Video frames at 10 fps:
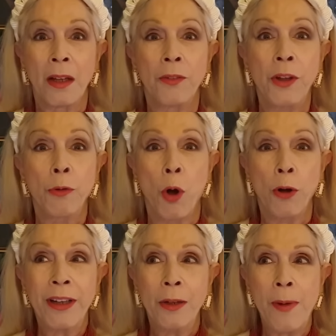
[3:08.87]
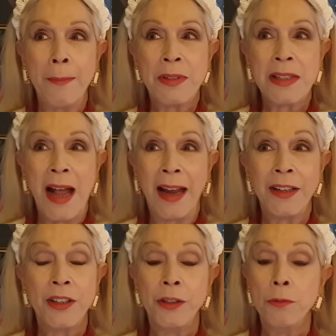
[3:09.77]
the royal
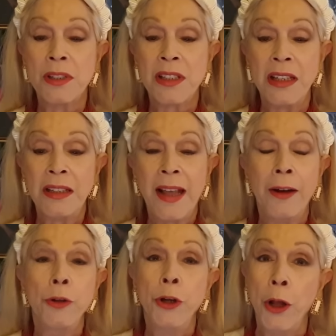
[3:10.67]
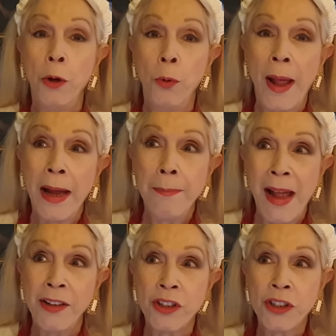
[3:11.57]
website. You'll see they're nowhere
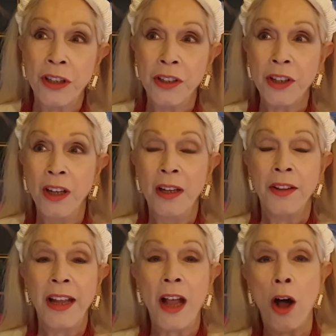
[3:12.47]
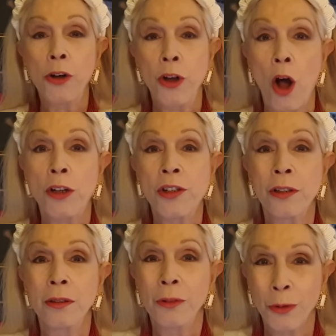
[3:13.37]
mentioned. They are
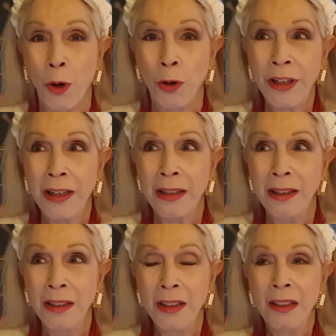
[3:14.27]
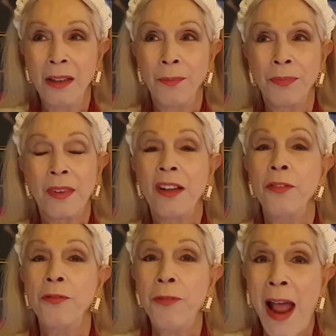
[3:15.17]
not royal.
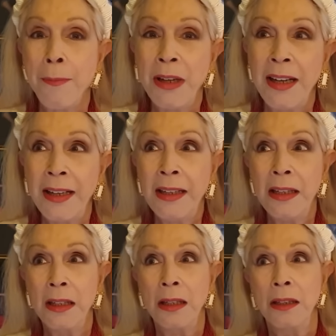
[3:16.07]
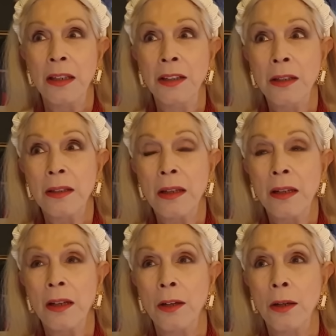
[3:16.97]
Family
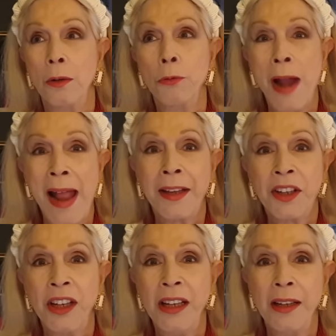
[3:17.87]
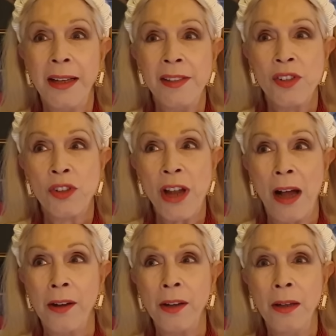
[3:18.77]
ranking is
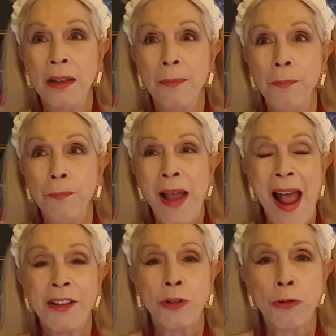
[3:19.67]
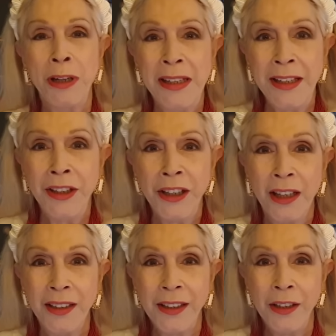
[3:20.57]
done
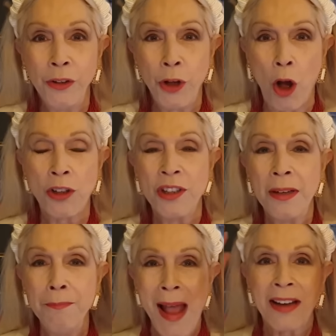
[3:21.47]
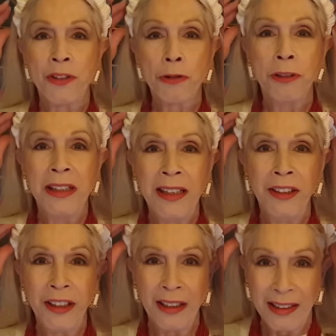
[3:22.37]
patrilineally, not
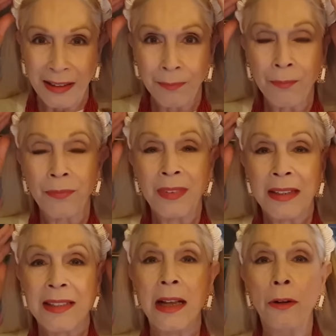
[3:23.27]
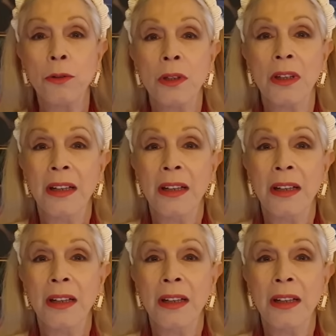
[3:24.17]
matrilineally. So